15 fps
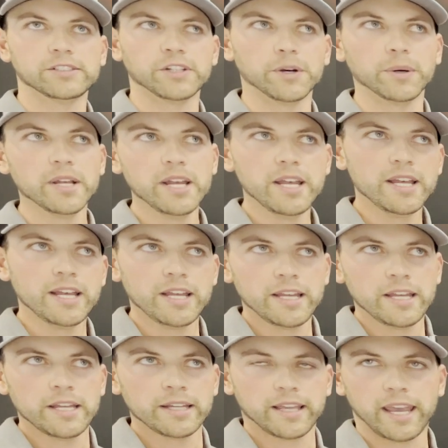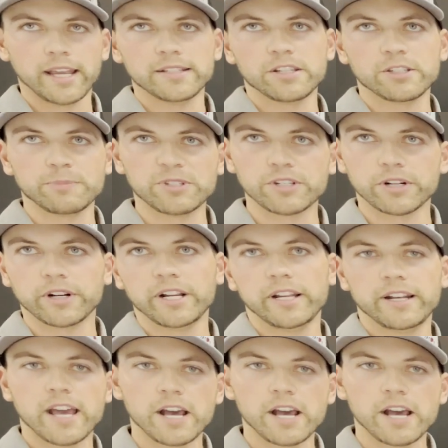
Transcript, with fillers: So Kansas, Missouri,